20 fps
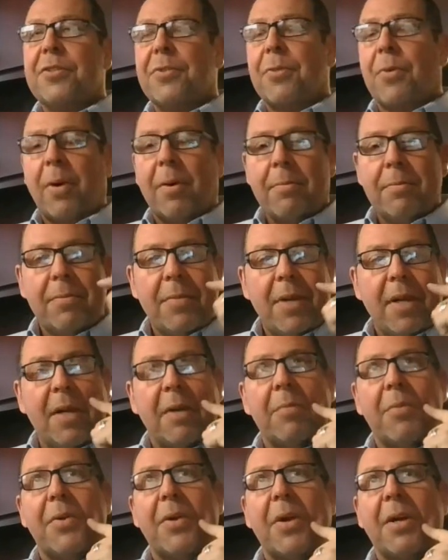or
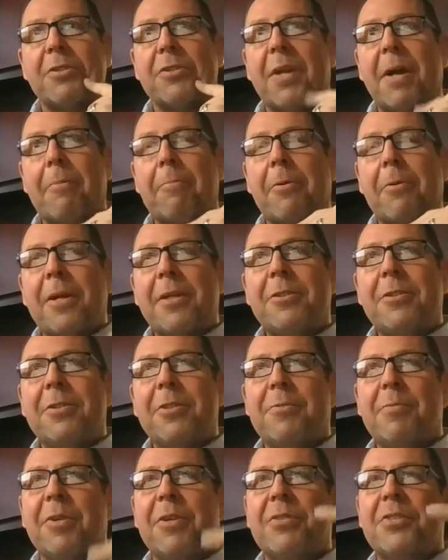production
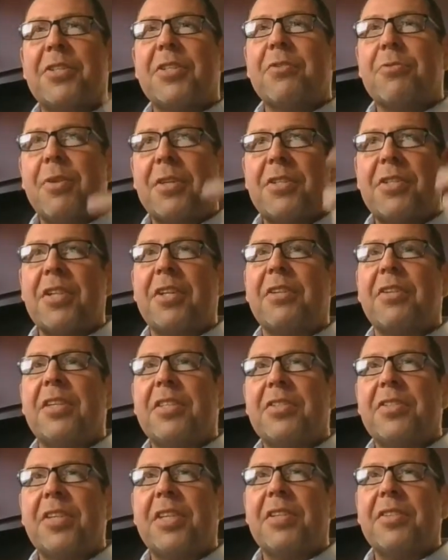operations, but it was interesting
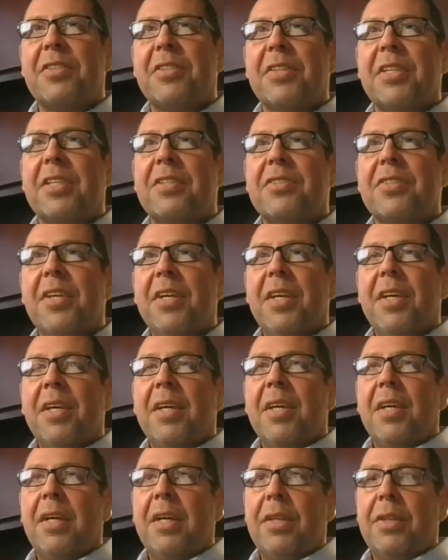listening to this.
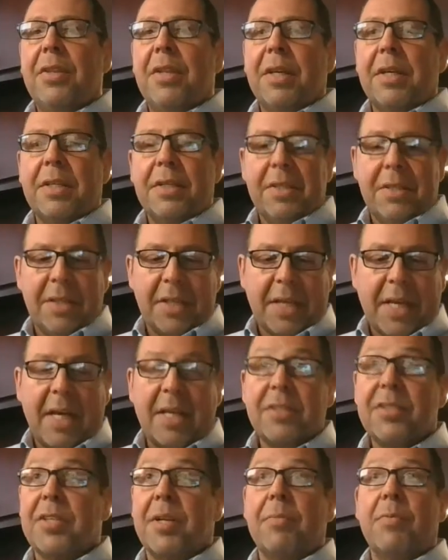And the
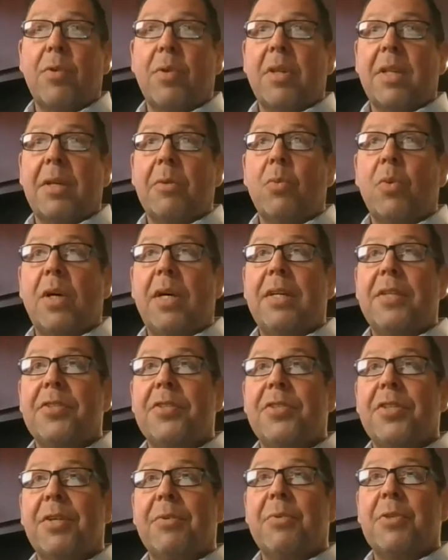concept really
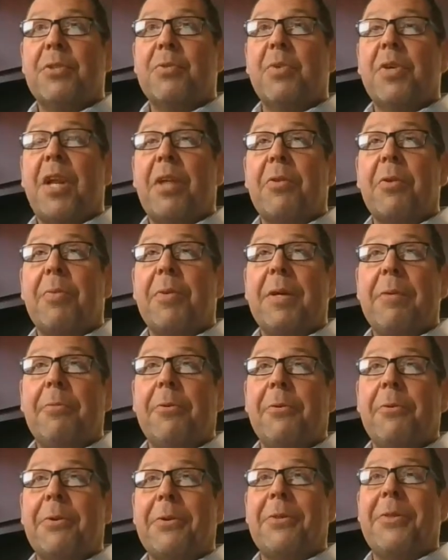was, it was when other
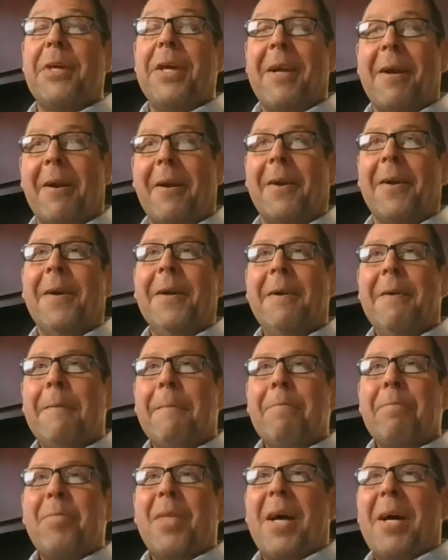people were there,
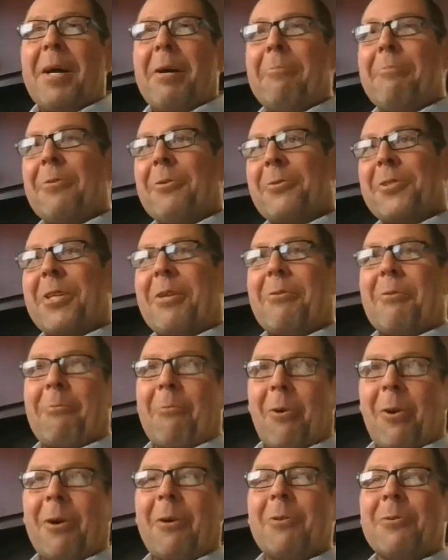those other
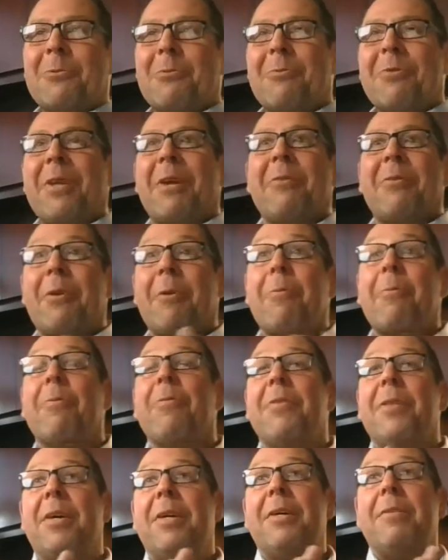workers were there,
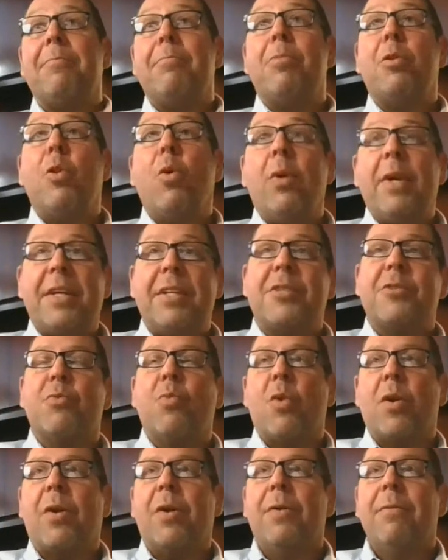the employees
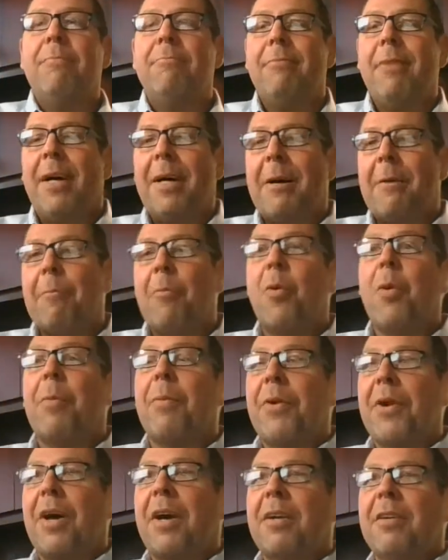were more
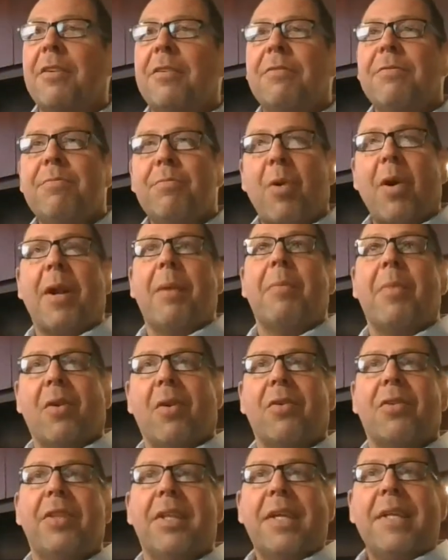productive,
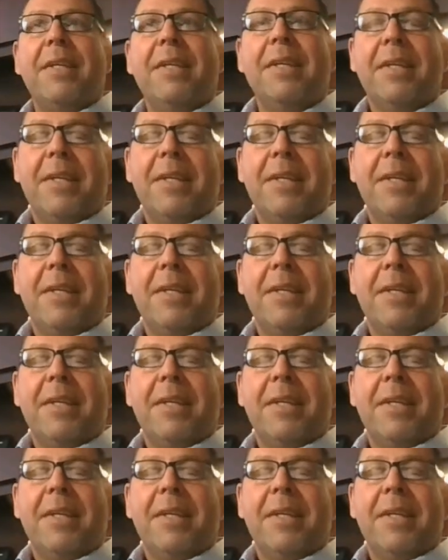primarily